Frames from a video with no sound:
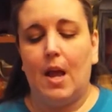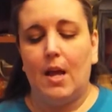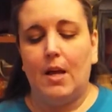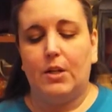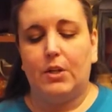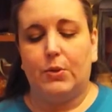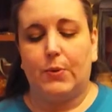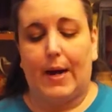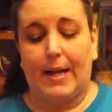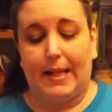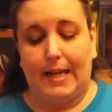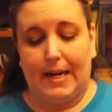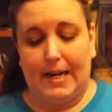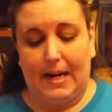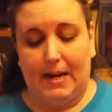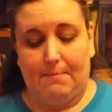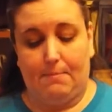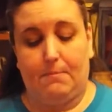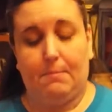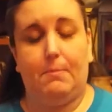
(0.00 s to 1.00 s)
So I let
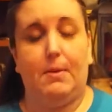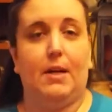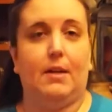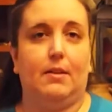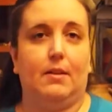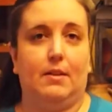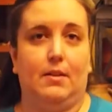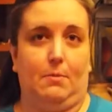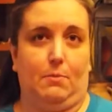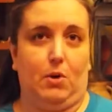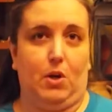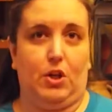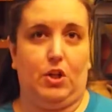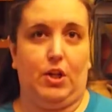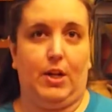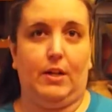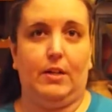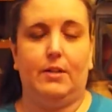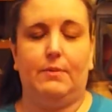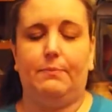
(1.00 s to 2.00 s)
him pick the
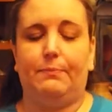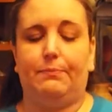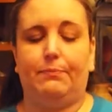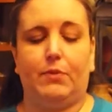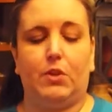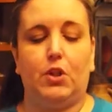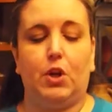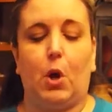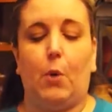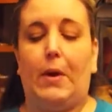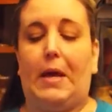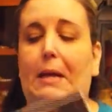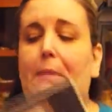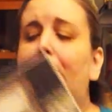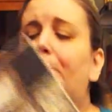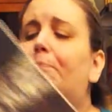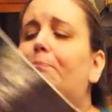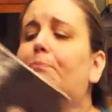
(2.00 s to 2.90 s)
project to go in it.